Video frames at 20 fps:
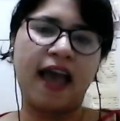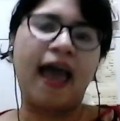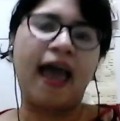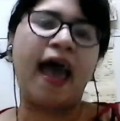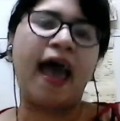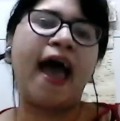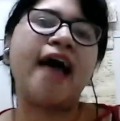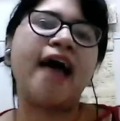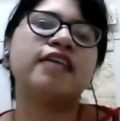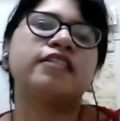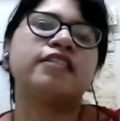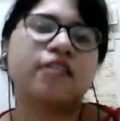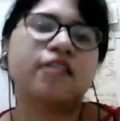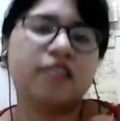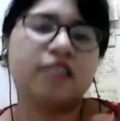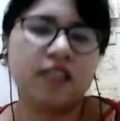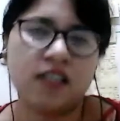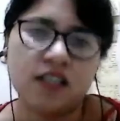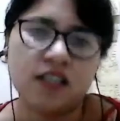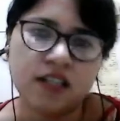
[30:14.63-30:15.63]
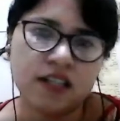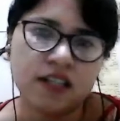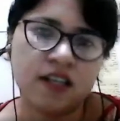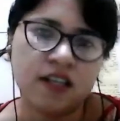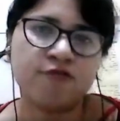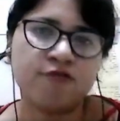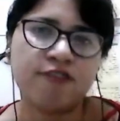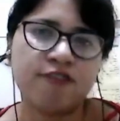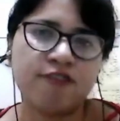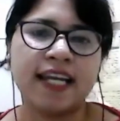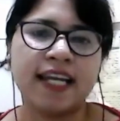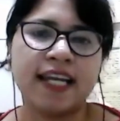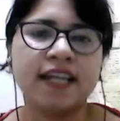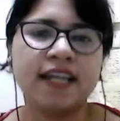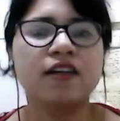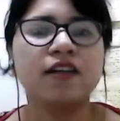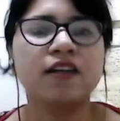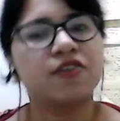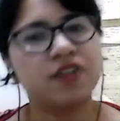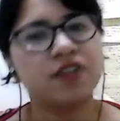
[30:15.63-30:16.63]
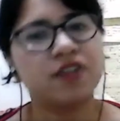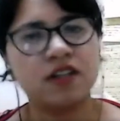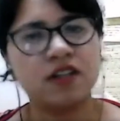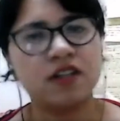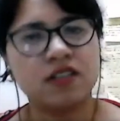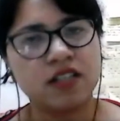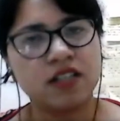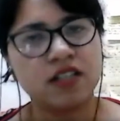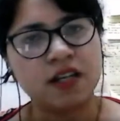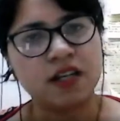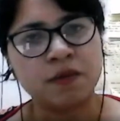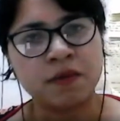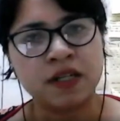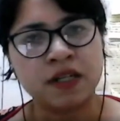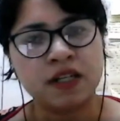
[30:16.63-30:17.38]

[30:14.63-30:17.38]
has exceeded in filing written statement.